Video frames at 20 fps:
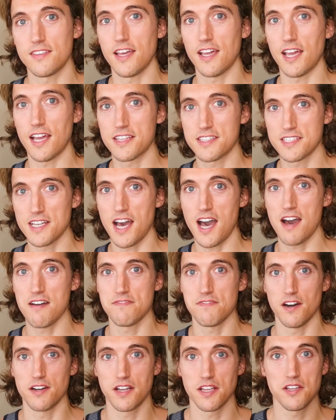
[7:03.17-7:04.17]
They get to
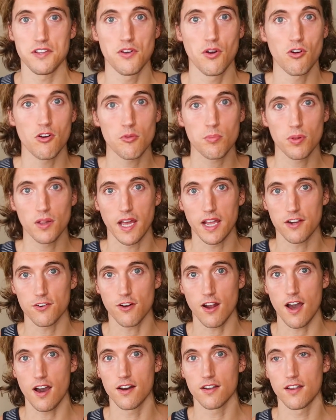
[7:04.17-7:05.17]
have fun in your
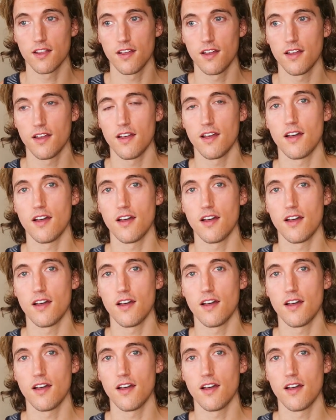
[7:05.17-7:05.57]
playground.